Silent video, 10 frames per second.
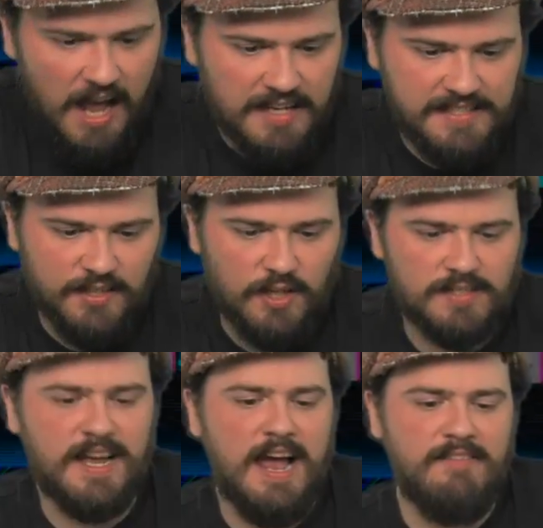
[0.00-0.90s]
Still got
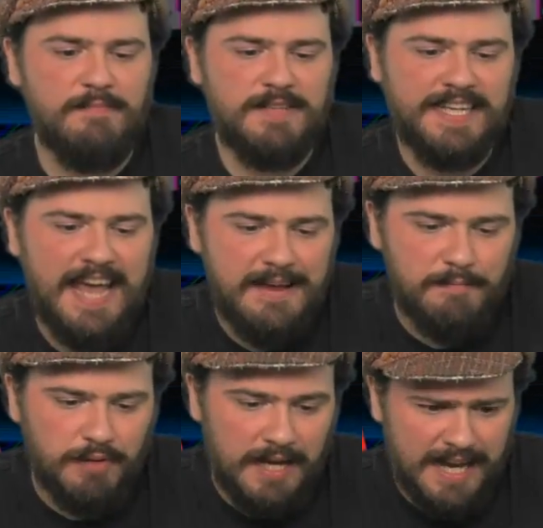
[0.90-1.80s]
Skyrim to get
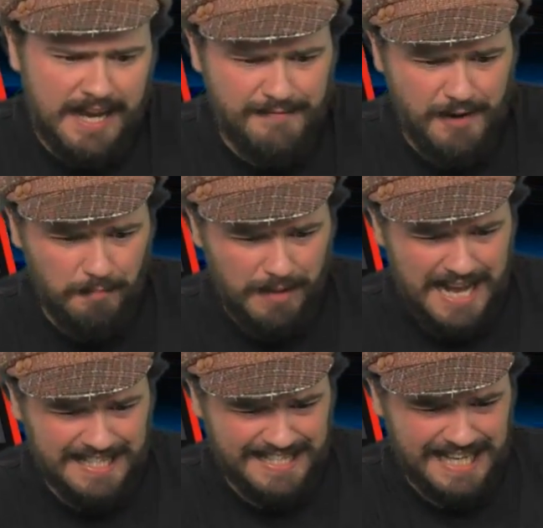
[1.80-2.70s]
and play yet. You've not
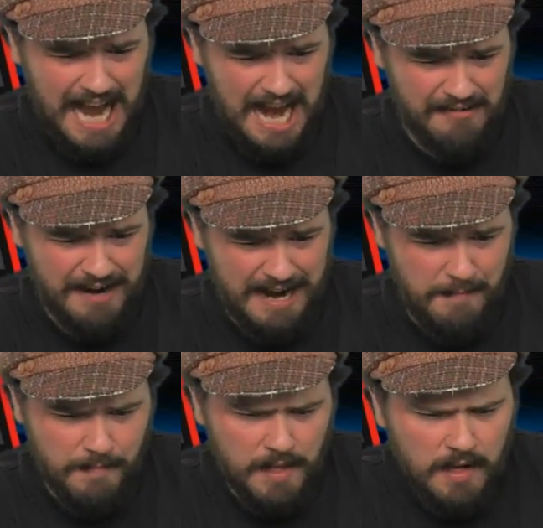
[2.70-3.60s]
played
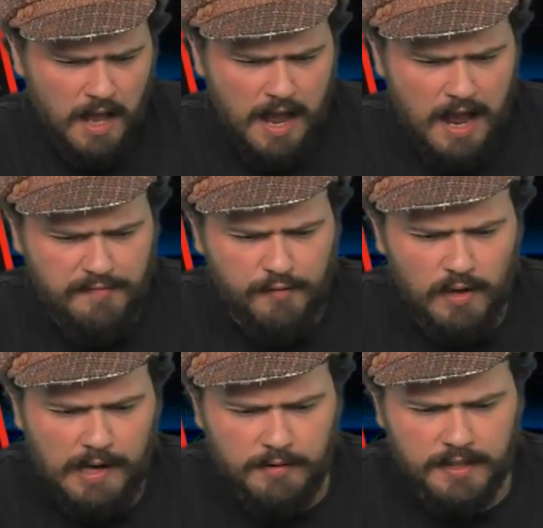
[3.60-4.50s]
Skyrim!
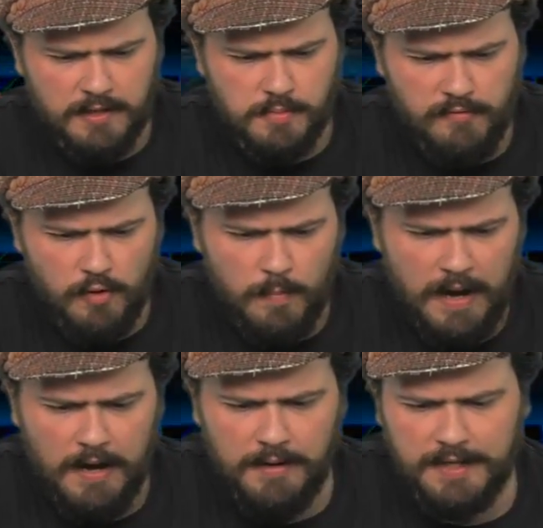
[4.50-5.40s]
Fallout only cost me
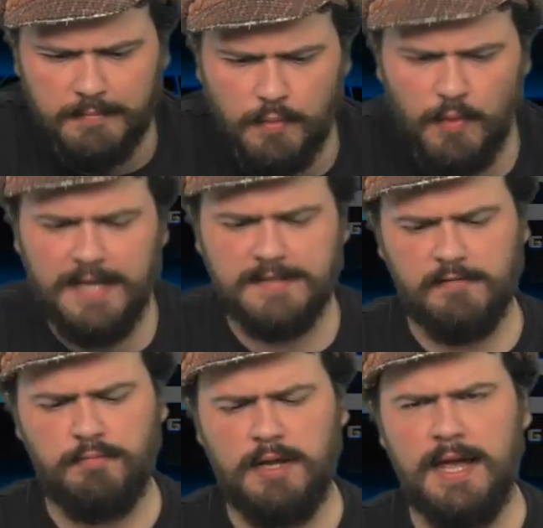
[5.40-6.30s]
£4 and give me weeks
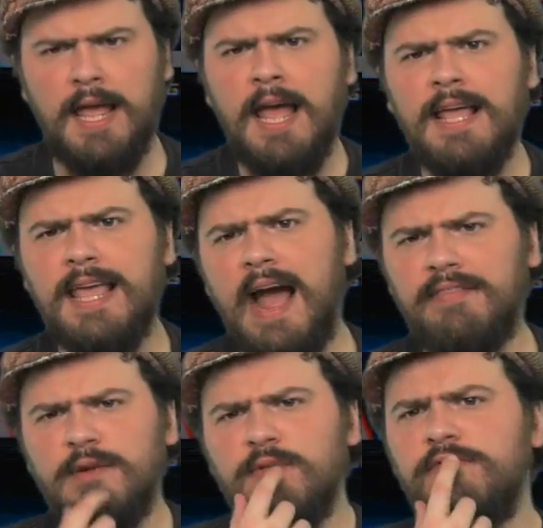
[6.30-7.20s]
of play. Yeah, I
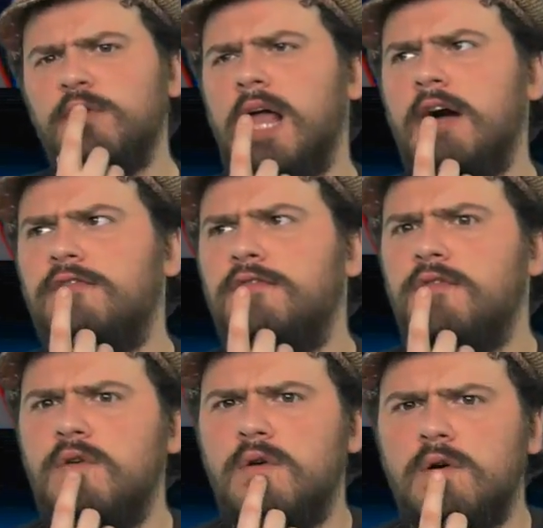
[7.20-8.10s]
think with Fallout
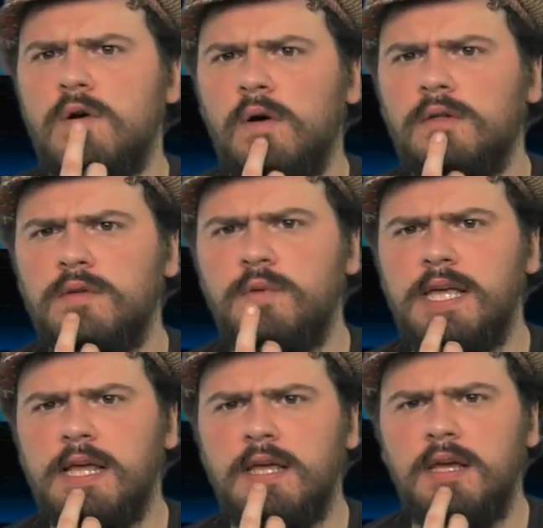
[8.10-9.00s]
4, did we
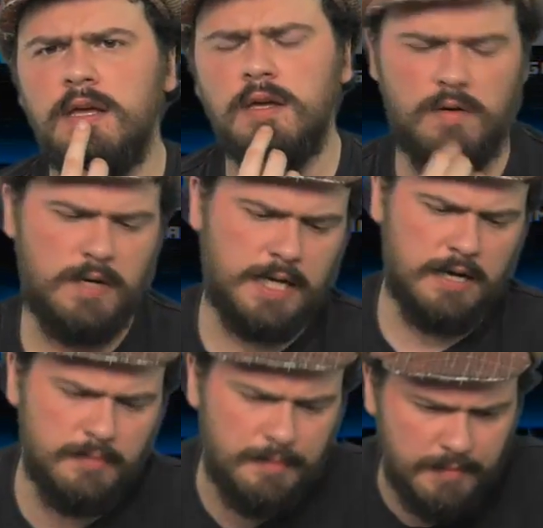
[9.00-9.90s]
get the... Oh, I
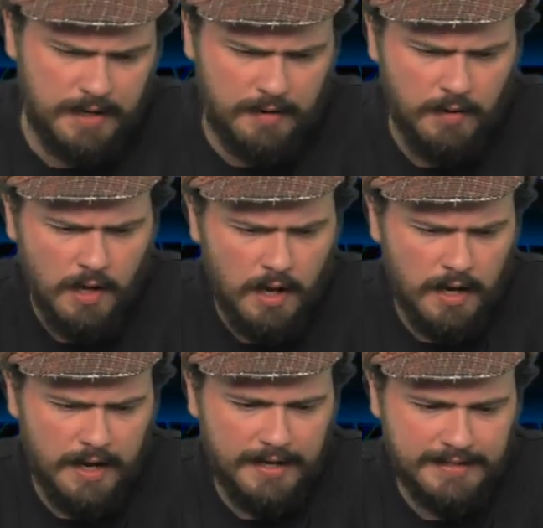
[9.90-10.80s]
can't remember now.
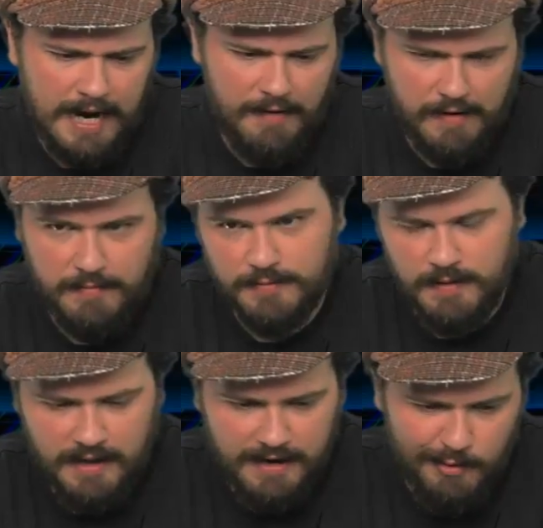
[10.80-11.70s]
Diaphragm as
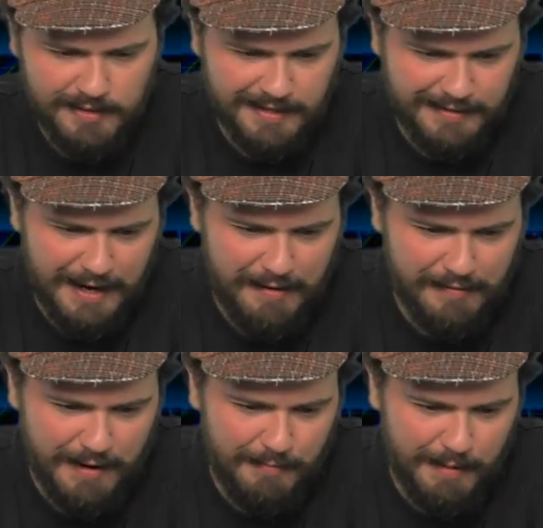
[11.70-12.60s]
well. I know I said
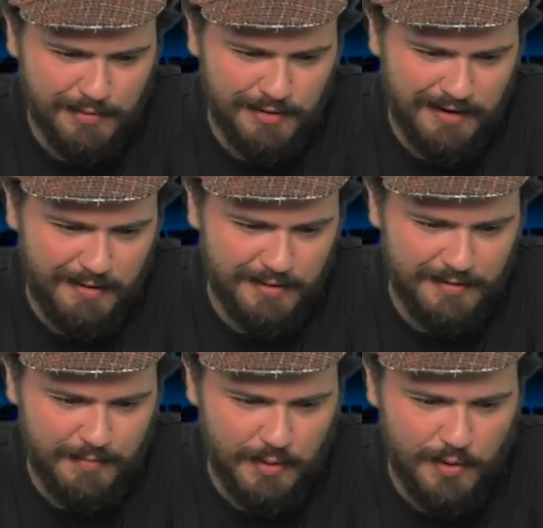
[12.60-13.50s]
diaphragm. I'm sorry. It was a
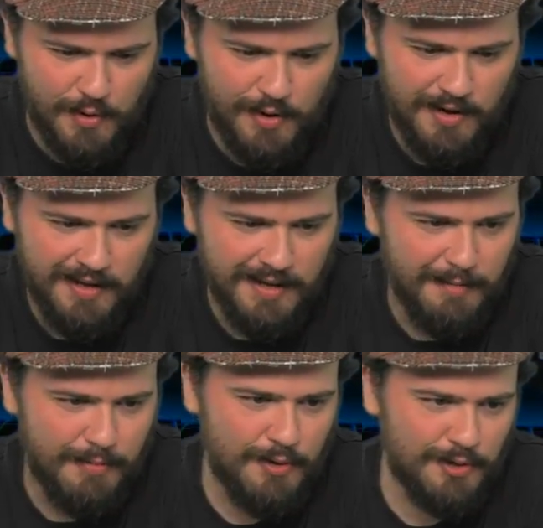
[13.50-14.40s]
poor
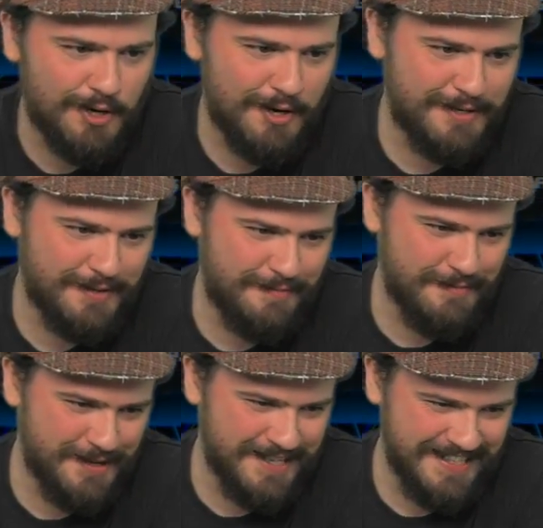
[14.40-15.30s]
choice
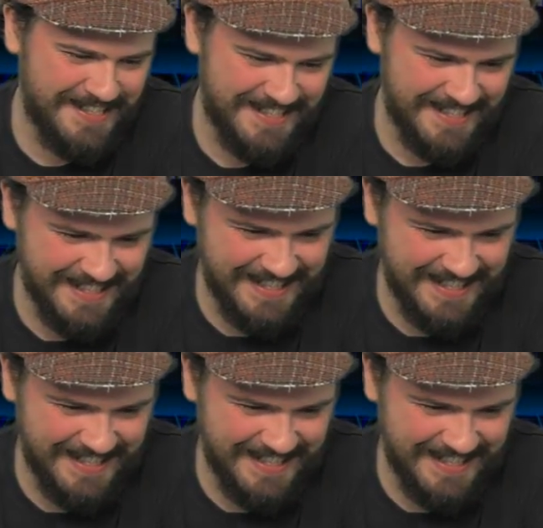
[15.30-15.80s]
of words.